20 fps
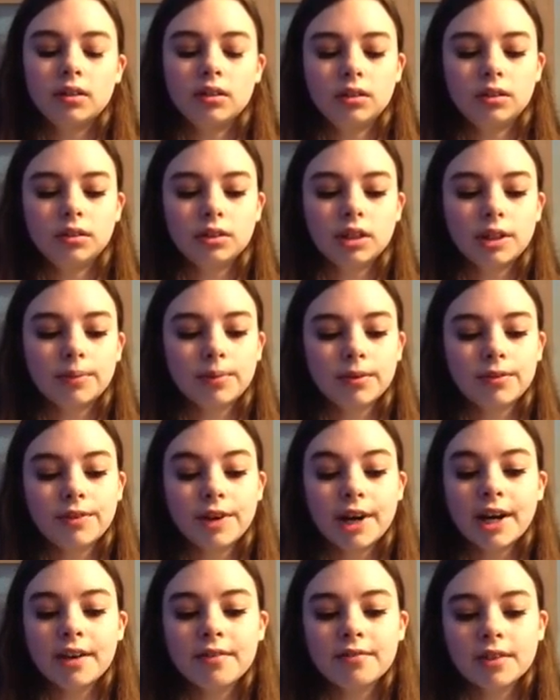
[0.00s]
Number
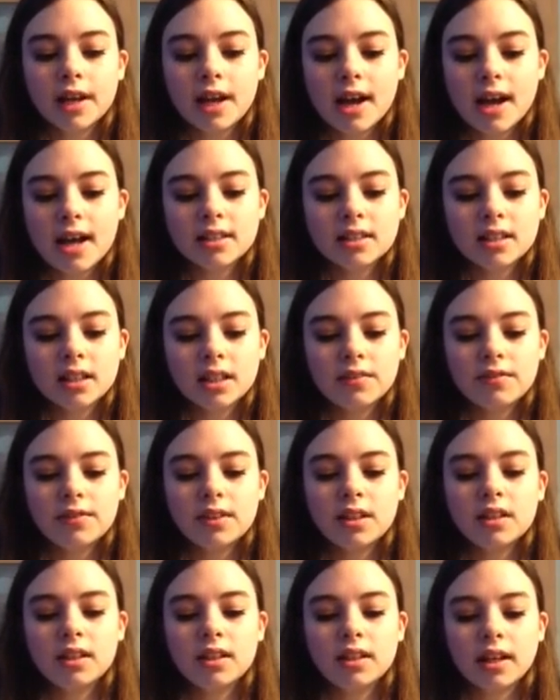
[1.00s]
5, ask if
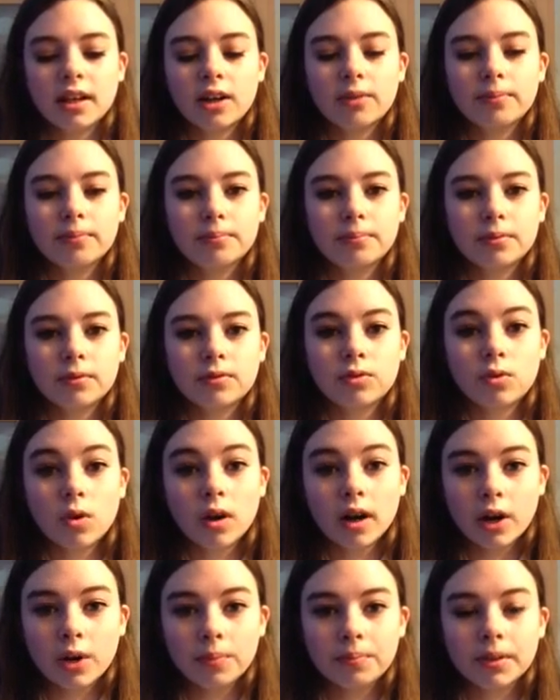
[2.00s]
they need help
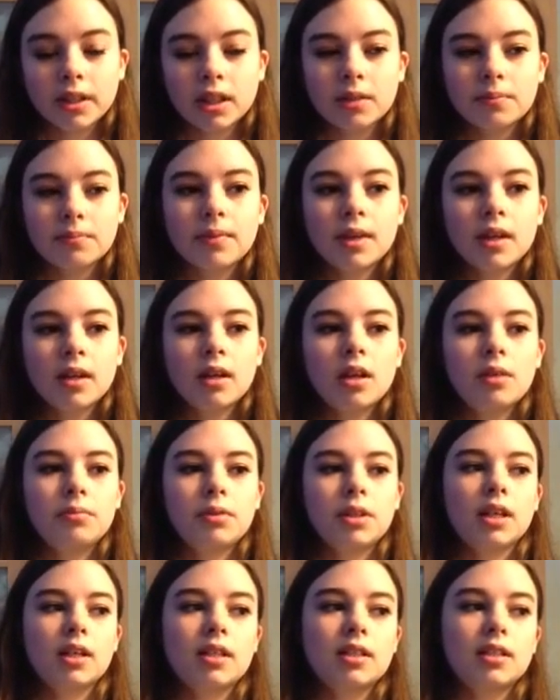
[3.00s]
before helping them,
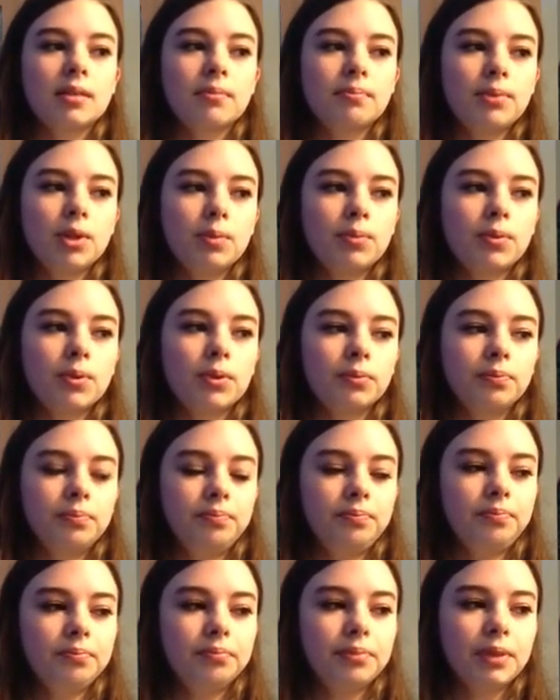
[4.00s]
because some people,
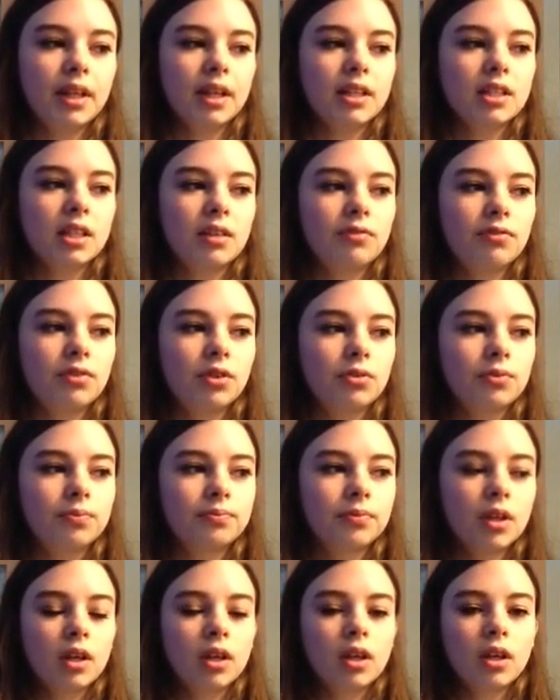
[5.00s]
because if you
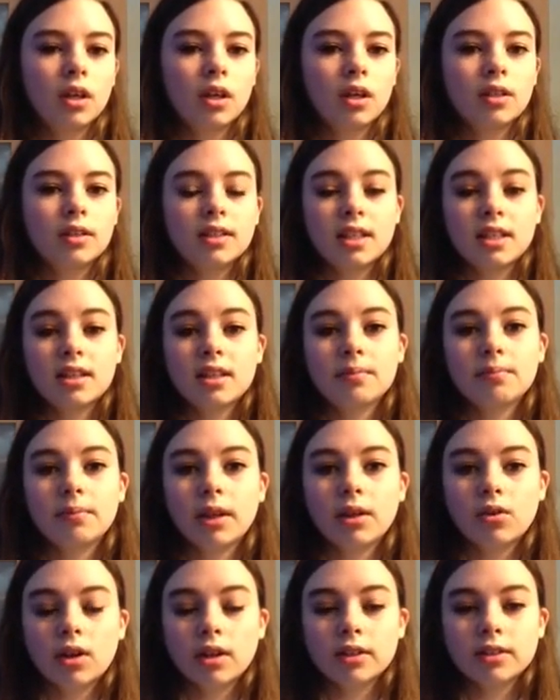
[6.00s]
see them
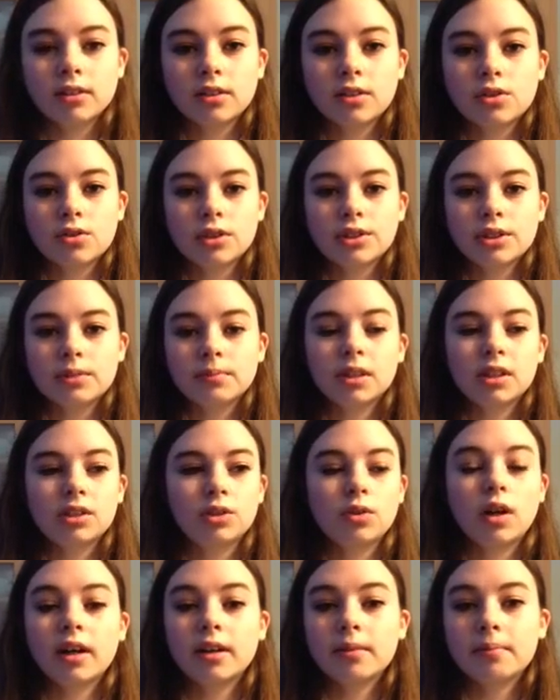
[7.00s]
like crossing the street or something and
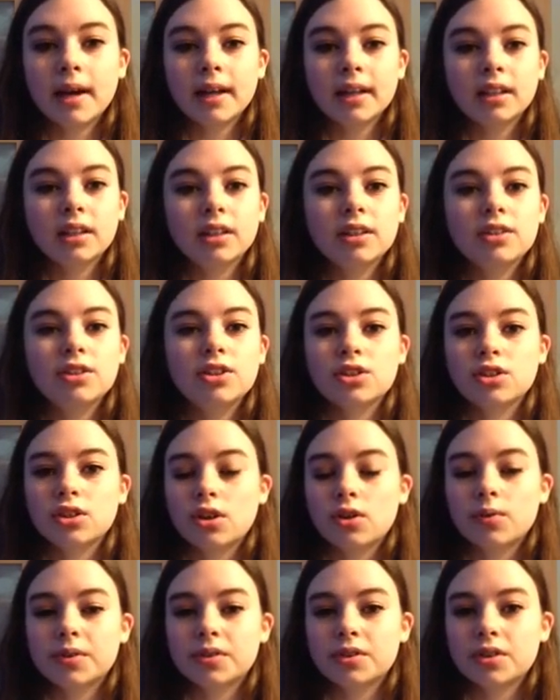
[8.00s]
you automatically just
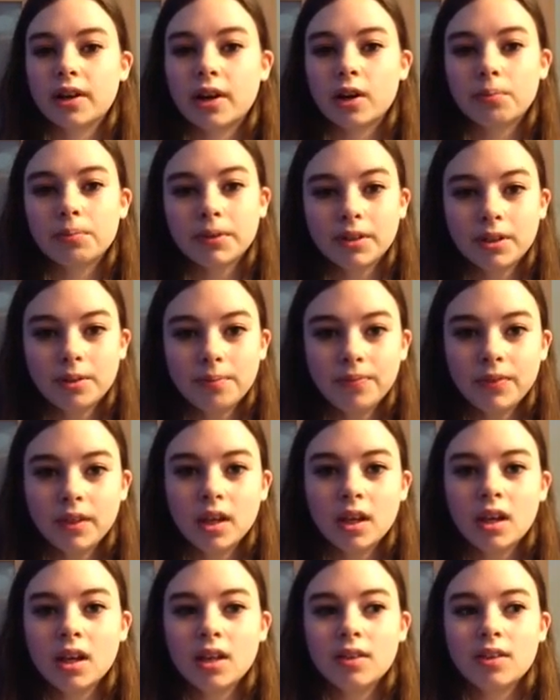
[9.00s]
go and start helping them,
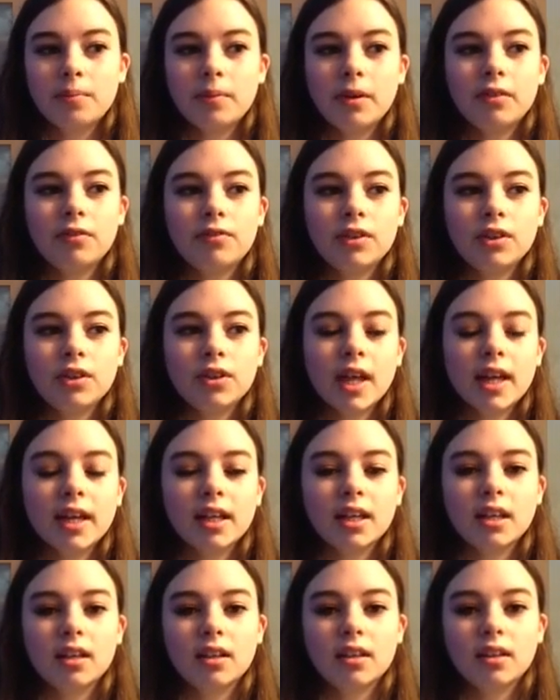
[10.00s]
they may feel
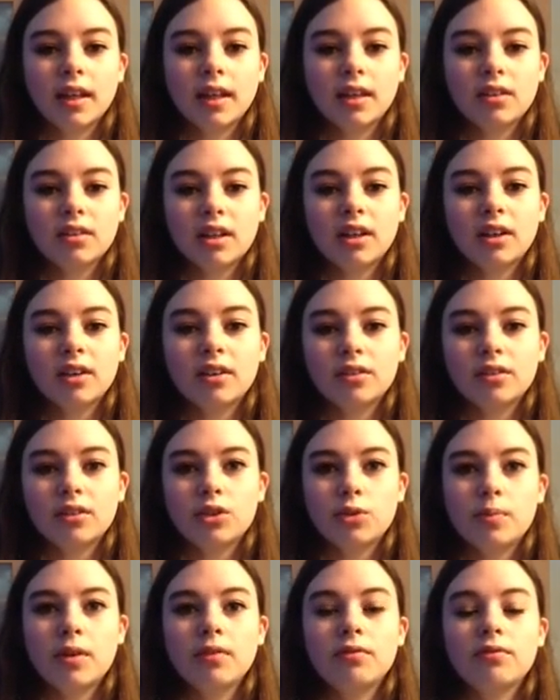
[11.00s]
like
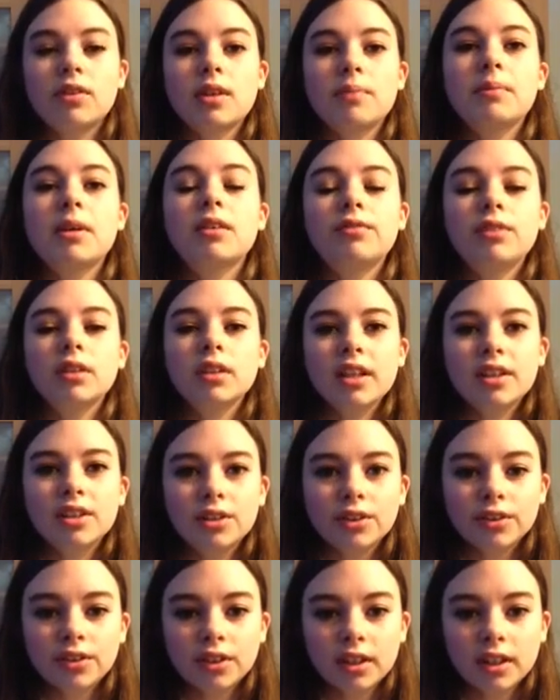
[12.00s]
they may feel like
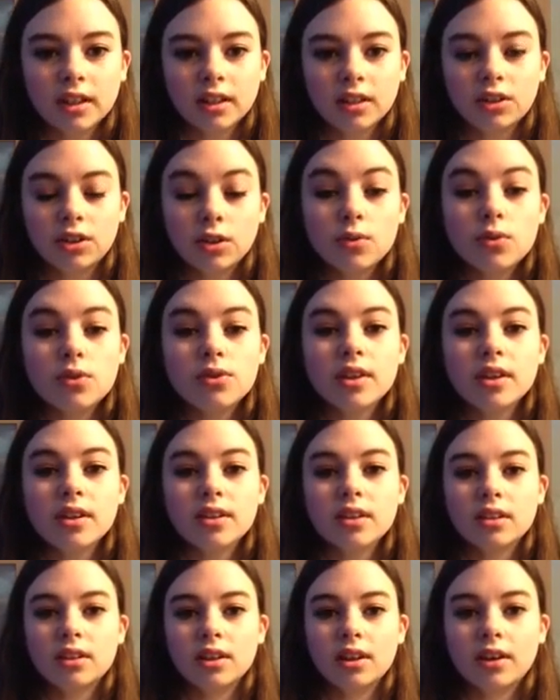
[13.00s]
you think
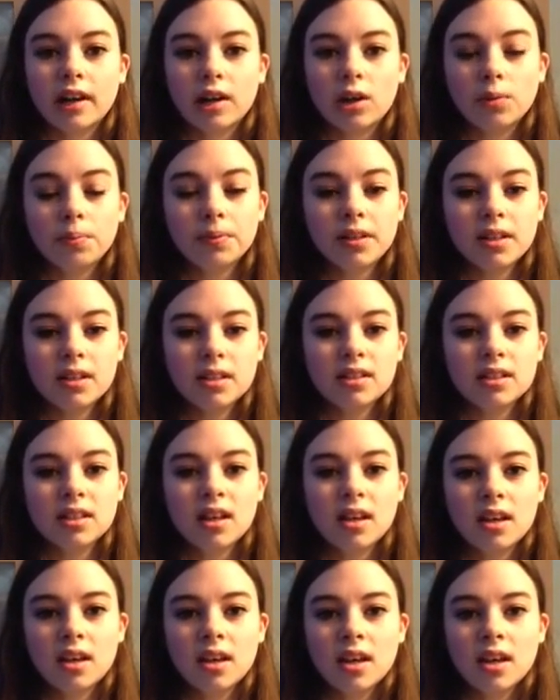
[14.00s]
that they're helpless,
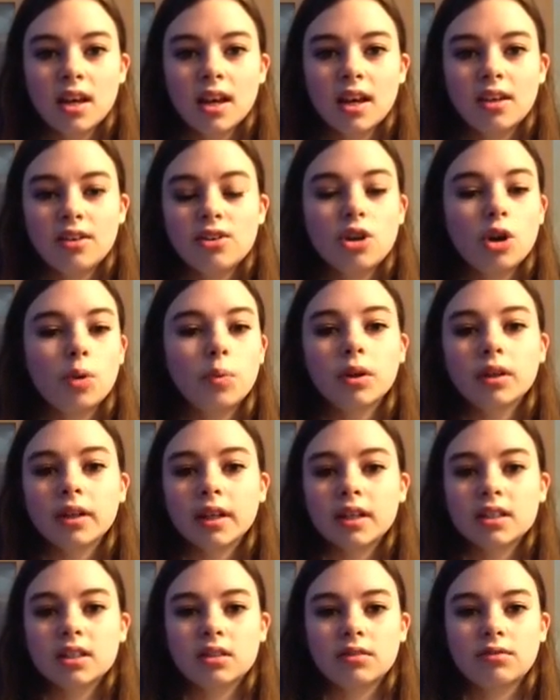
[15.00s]
and no one
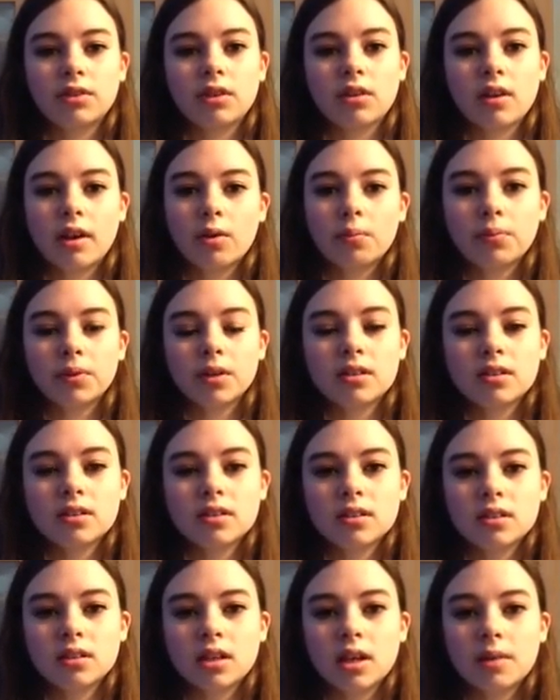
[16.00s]
likes to feel
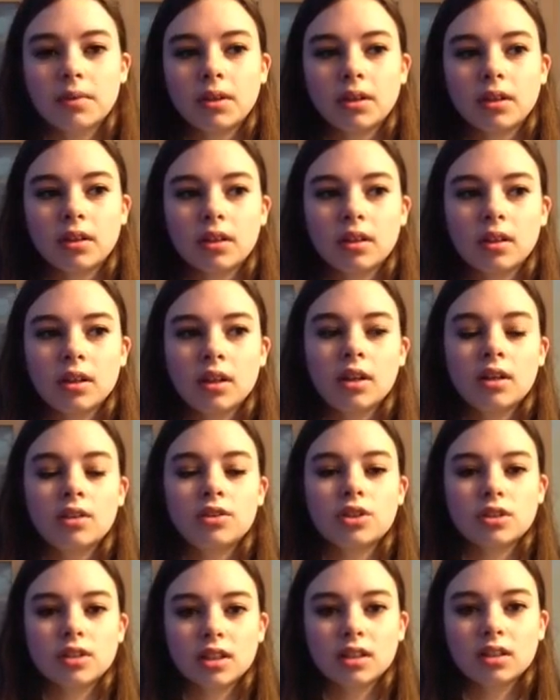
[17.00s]
helpless. I mean,
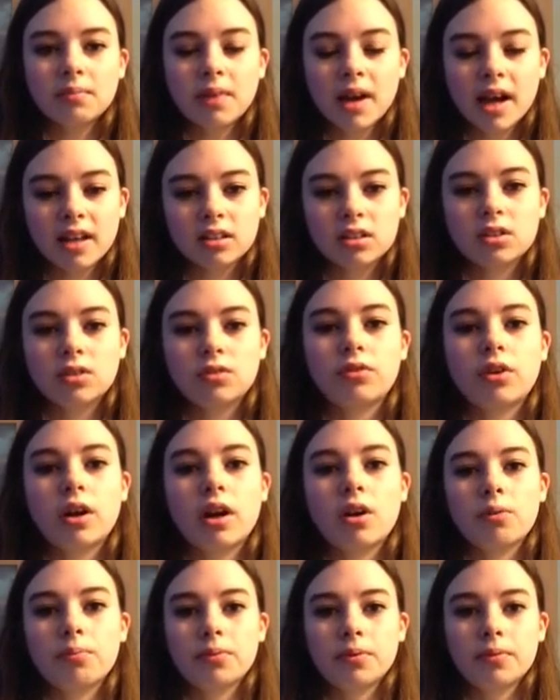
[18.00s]
just let them ask you for
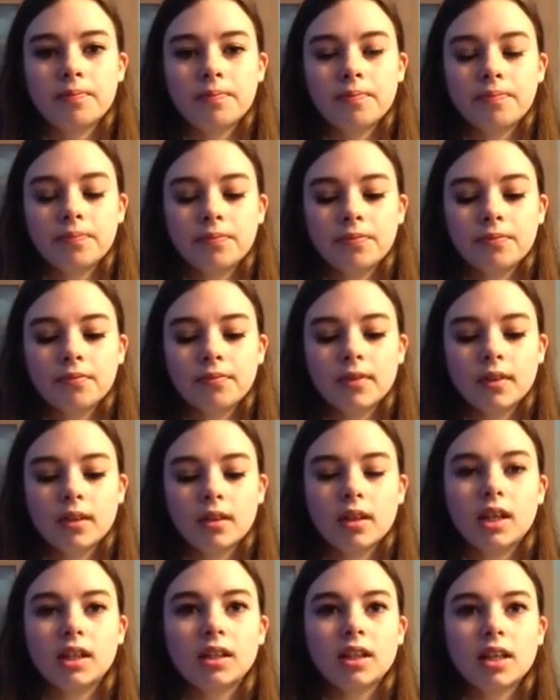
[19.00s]
help.
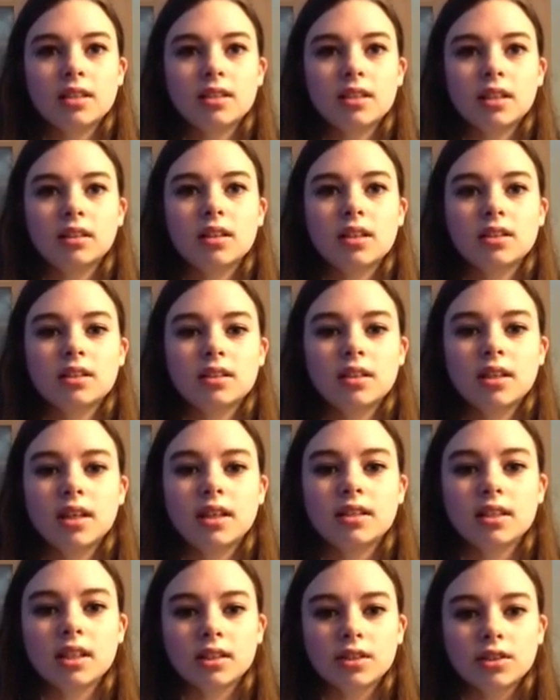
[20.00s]
Unless
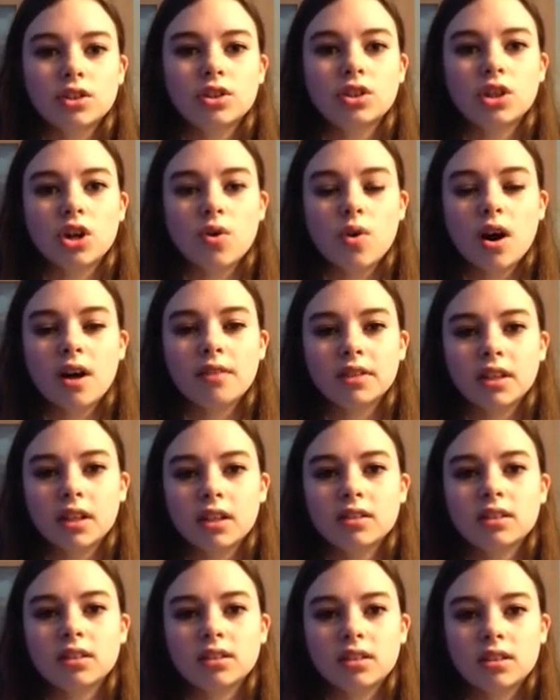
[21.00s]
it's like so
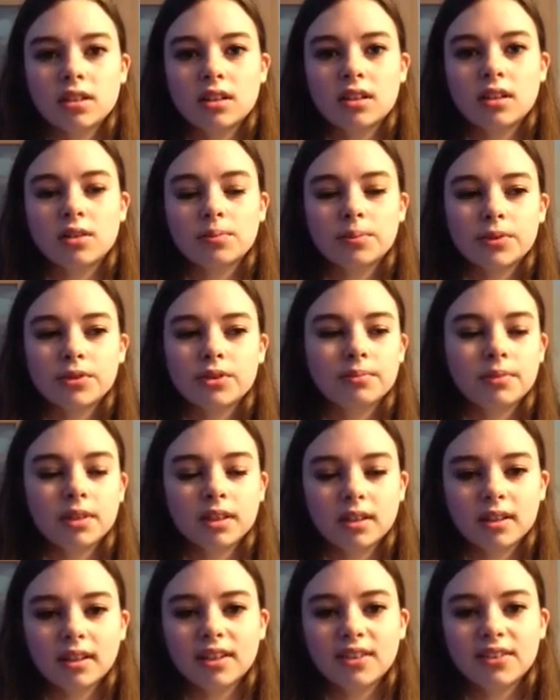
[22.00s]
obvious that they need help or
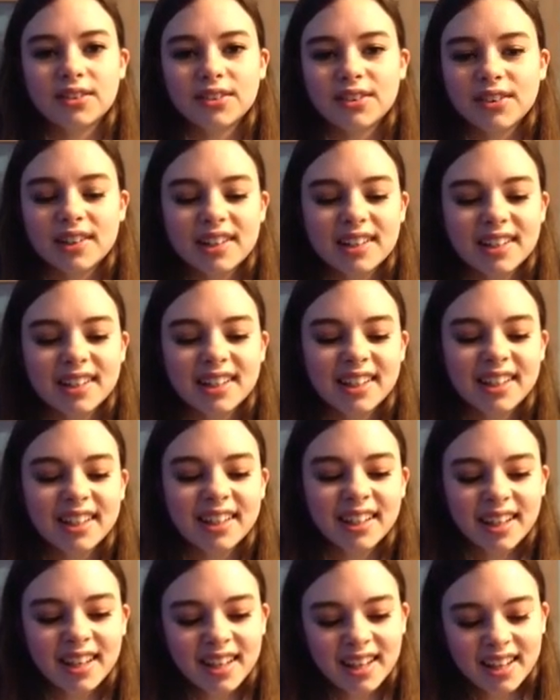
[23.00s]
something. I don't
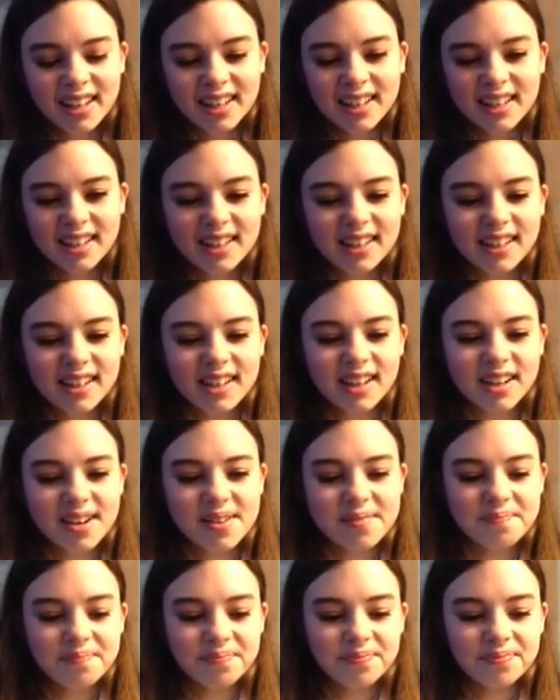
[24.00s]

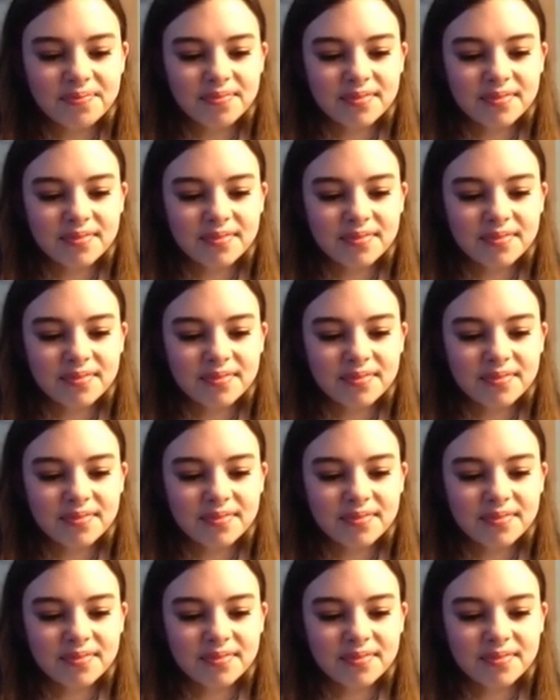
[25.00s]
know.